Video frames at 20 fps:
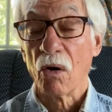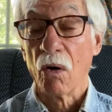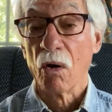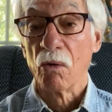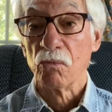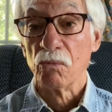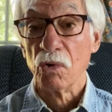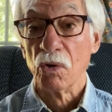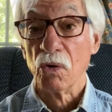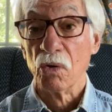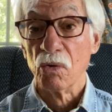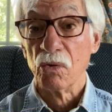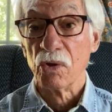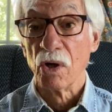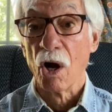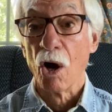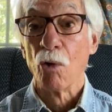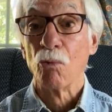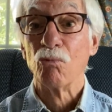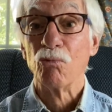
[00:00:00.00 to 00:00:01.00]
or rode
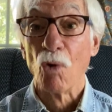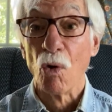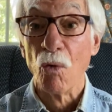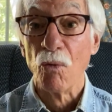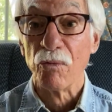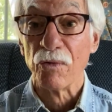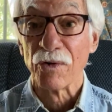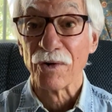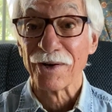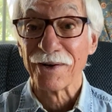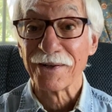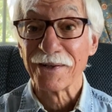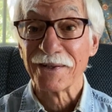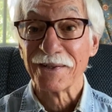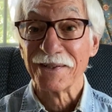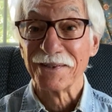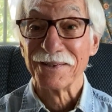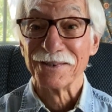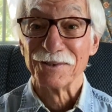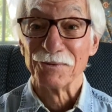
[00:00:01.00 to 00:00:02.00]
a rover.
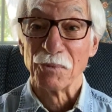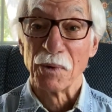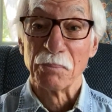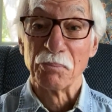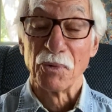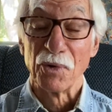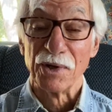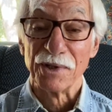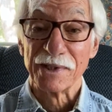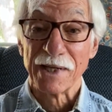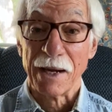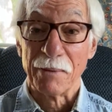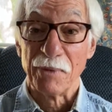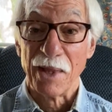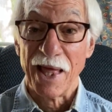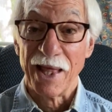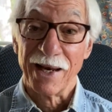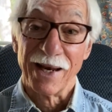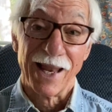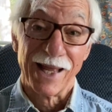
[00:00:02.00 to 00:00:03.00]
At one point in time, they
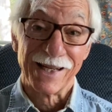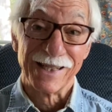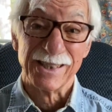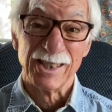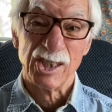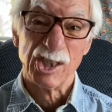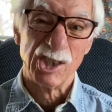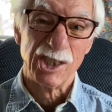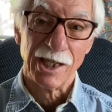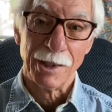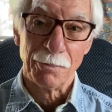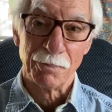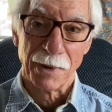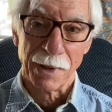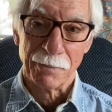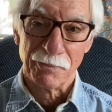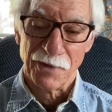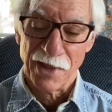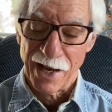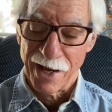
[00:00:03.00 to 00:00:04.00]
had like a Jeep
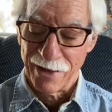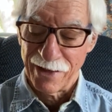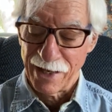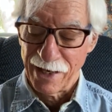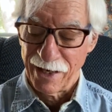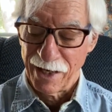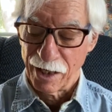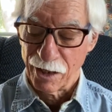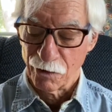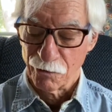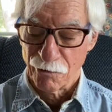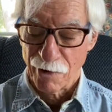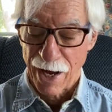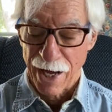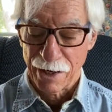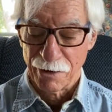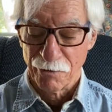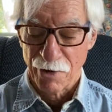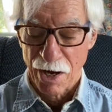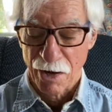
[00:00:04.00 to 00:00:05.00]
up there that they could
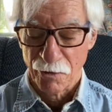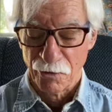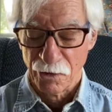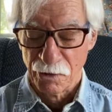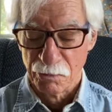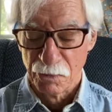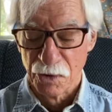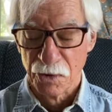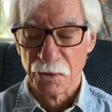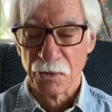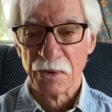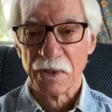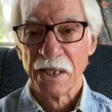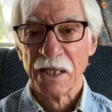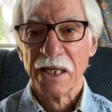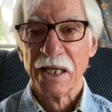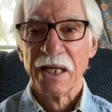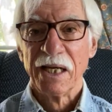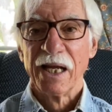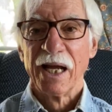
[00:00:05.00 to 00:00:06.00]
ride around the moon.
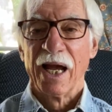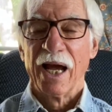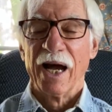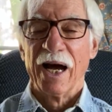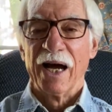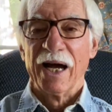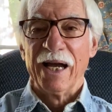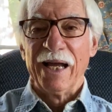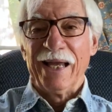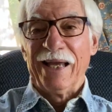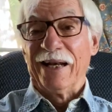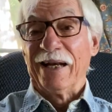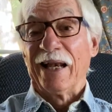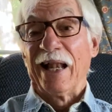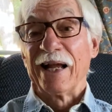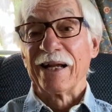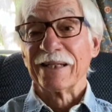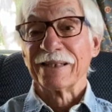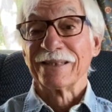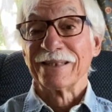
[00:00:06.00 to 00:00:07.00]
And
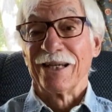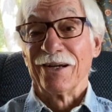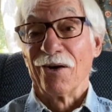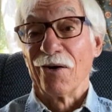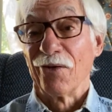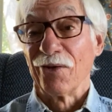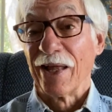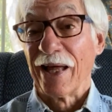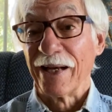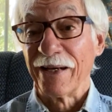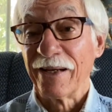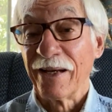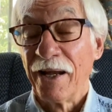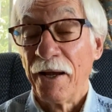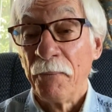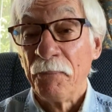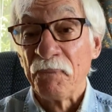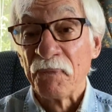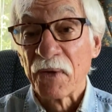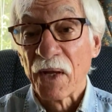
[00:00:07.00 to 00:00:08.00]
like I say, all that
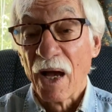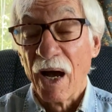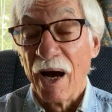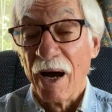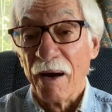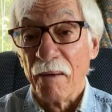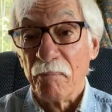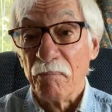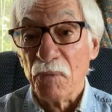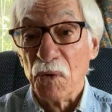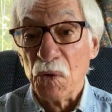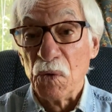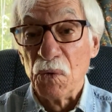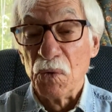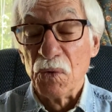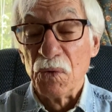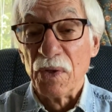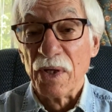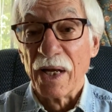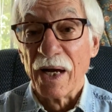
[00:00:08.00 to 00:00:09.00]

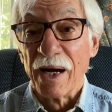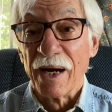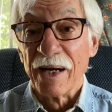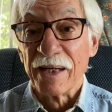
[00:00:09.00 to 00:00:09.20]
moon